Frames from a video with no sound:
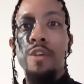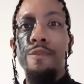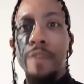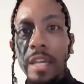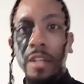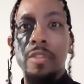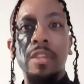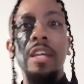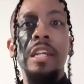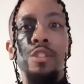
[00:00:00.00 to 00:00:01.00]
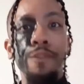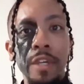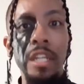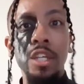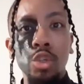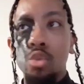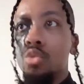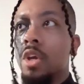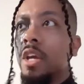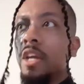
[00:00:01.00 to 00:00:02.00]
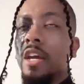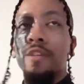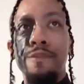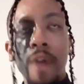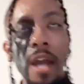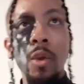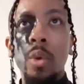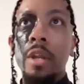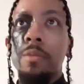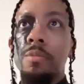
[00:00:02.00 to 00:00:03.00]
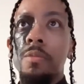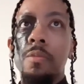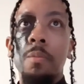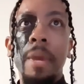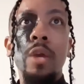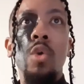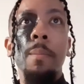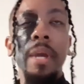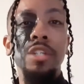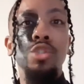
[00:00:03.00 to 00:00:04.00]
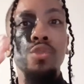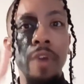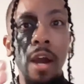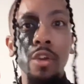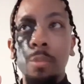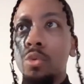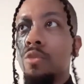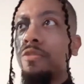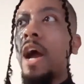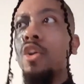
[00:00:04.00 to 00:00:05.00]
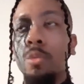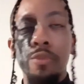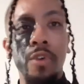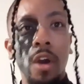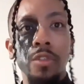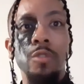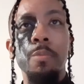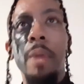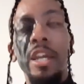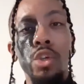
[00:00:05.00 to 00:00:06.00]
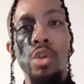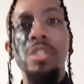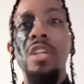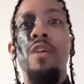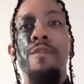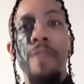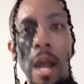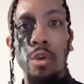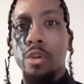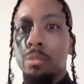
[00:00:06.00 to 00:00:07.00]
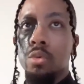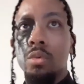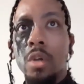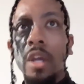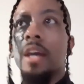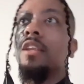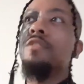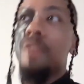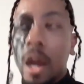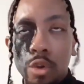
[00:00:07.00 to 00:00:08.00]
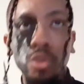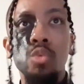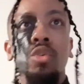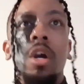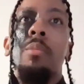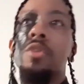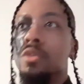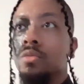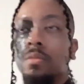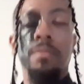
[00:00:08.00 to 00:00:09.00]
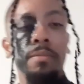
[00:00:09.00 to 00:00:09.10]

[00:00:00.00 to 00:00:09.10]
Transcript: Feed the thing that's feeding you and find a way to make what makes you valuable for others. Make yourself valuable and the value will come to you.